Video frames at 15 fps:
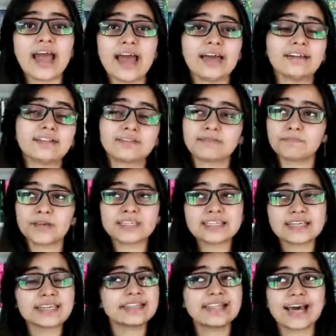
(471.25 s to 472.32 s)
And
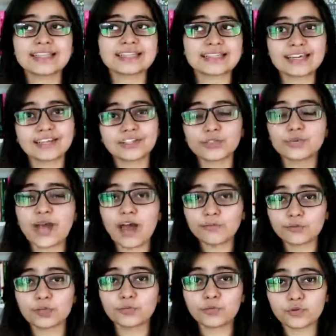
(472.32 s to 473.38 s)
basically that's it. You
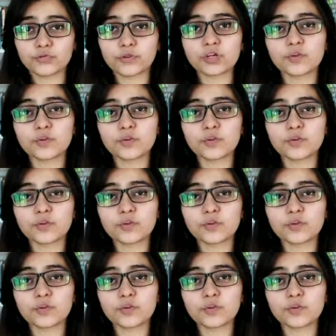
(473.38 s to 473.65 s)
have to improve